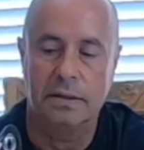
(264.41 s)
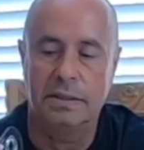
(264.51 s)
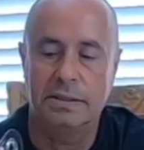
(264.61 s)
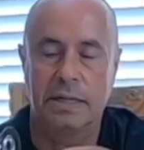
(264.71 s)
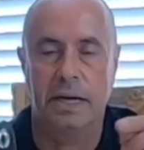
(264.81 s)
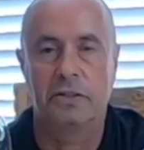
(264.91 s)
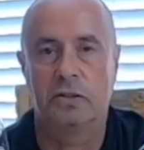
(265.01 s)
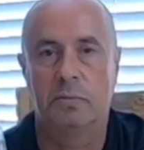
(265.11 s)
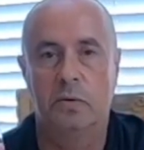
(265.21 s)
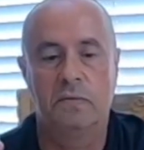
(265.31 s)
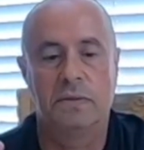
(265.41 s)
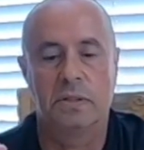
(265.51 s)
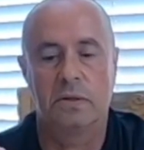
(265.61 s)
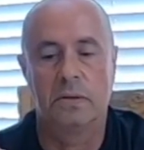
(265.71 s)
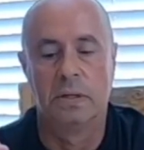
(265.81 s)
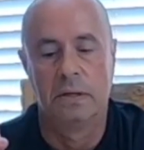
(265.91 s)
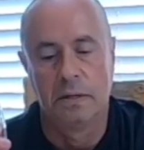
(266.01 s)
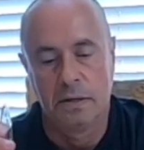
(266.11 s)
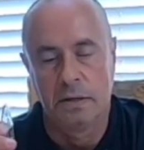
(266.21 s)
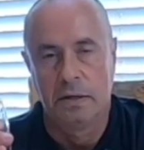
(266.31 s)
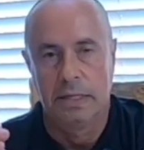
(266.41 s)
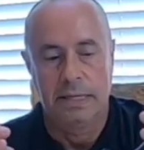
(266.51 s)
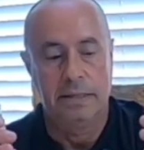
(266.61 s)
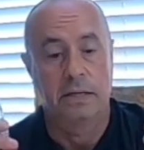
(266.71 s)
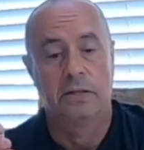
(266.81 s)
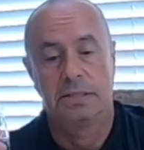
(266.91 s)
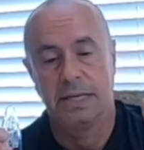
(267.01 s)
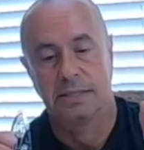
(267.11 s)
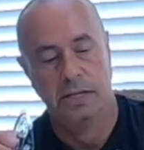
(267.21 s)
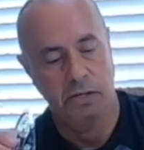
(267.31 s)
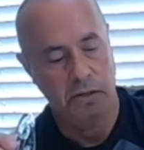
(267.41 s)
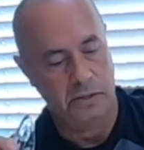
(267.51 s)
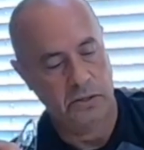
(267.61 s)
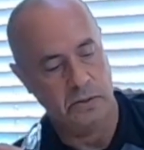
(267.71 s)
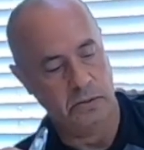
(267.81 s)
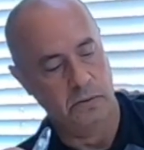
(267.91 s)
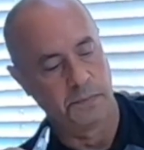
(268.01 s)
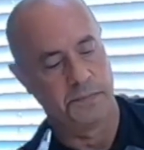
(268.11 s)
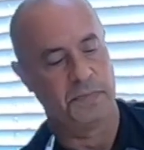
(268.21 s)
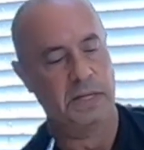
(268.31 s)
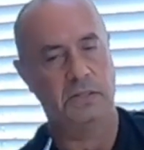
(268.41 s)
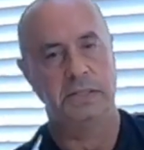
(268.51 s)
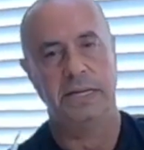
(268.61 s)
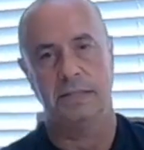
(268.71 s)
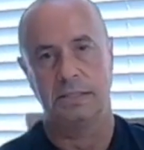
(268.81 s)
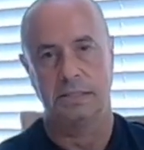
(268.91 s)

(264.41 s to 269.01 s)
these can actually move. So the other test that you can do is you take a